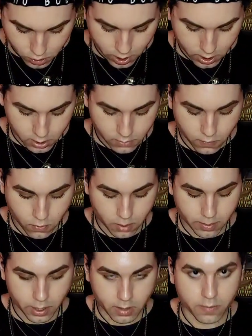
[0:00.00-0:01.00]

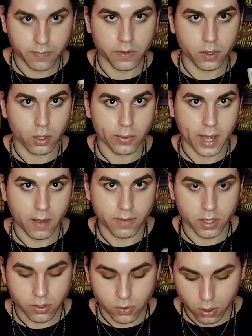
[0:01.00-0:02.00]
transformative, we have
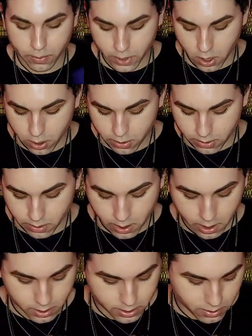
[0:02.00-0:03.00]
the Scorpio
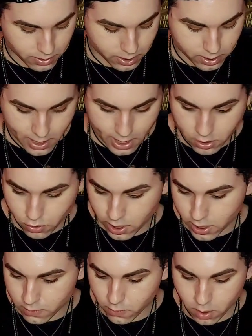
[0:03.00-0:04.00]
here, so there's that
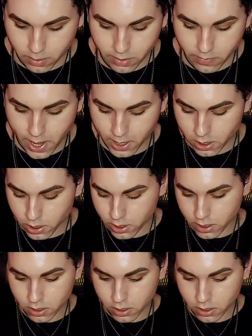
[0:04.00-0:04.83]
transformative energy.